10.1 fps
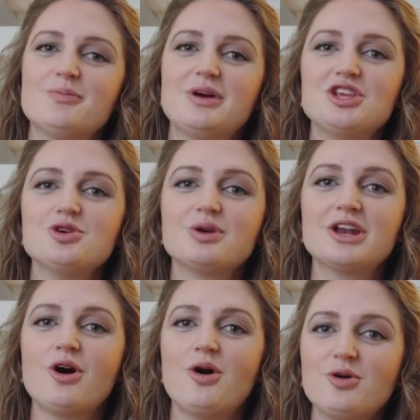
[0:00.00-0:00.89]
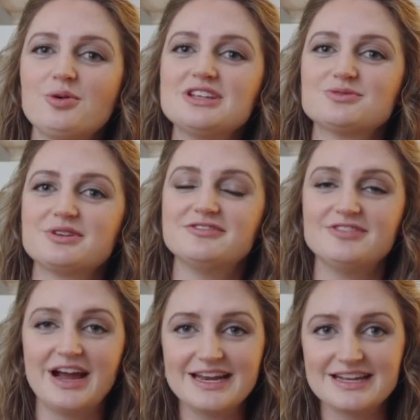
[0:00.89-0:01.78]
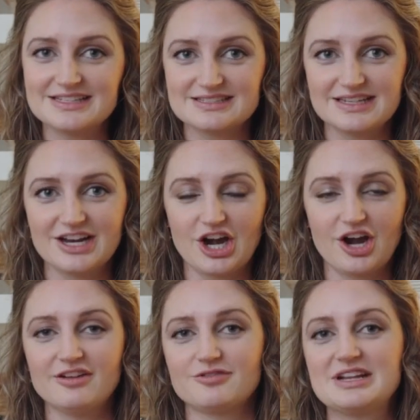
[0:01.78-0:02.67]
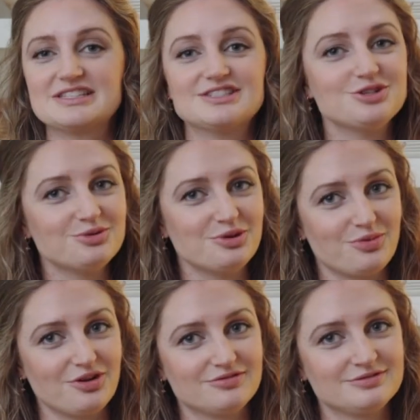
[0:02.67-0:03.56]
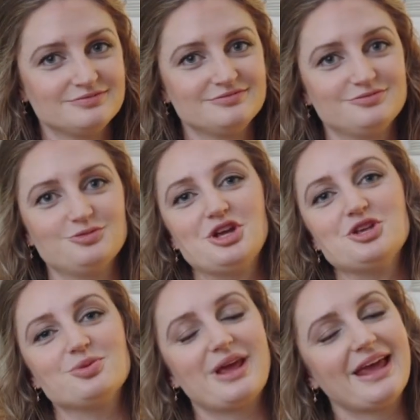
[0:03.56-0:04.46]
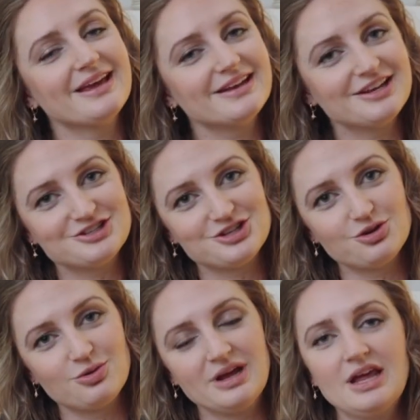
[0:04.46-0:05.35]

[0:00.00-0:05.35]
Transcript: But you can always refinance later if rates do improve. What you can't undo